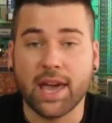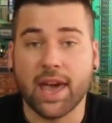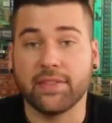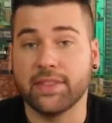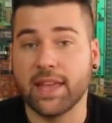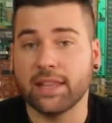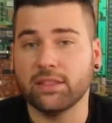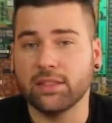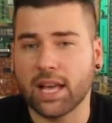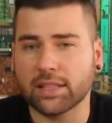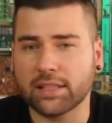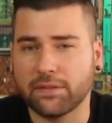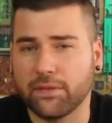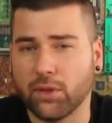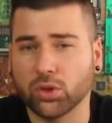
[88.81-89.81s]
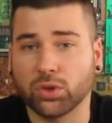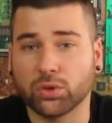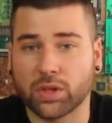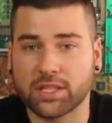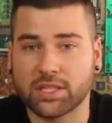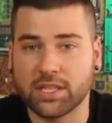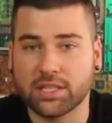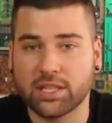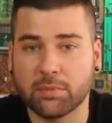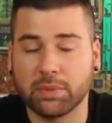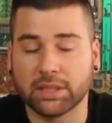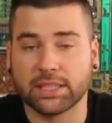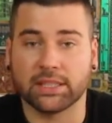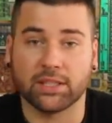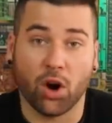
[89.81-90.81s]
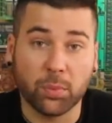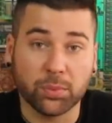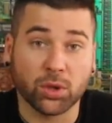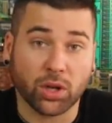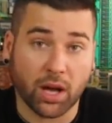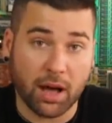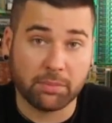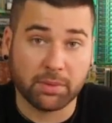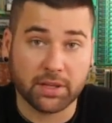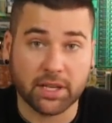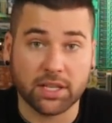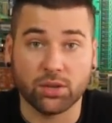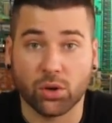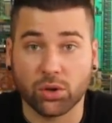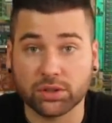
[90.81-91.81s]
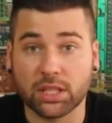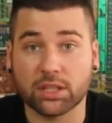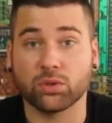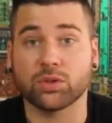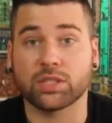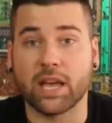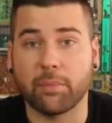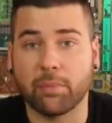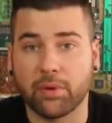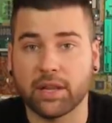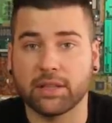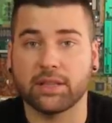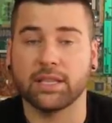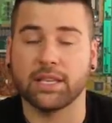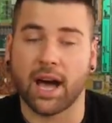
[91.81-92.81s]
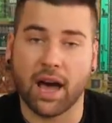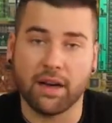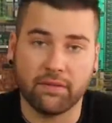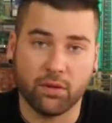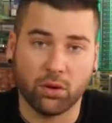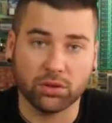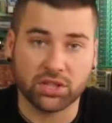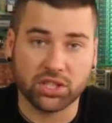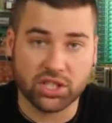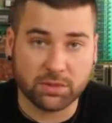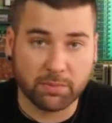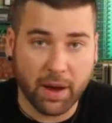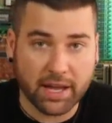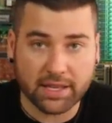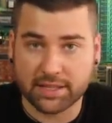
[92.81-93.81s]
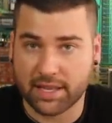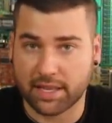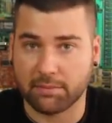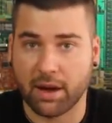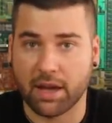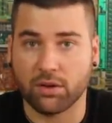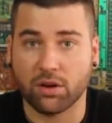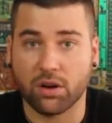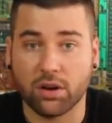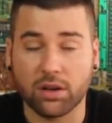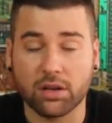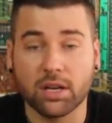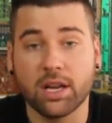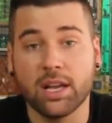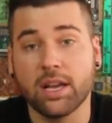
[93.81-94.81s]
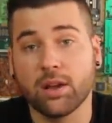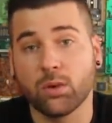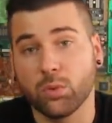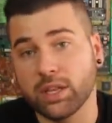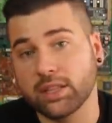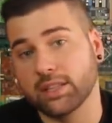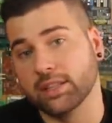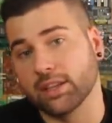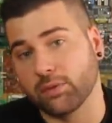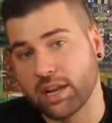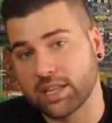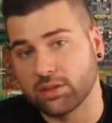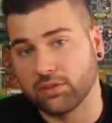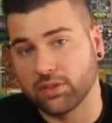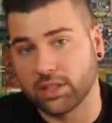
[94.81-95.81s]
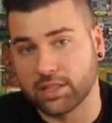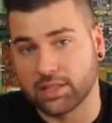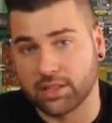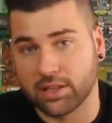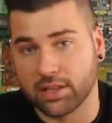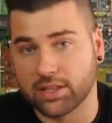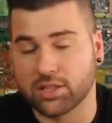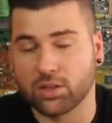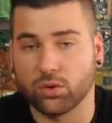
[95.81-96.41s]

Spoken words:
and then not a photo transistor but an optocoupler in order to separate the high voltage spikes that might occur with the rest of the circuit.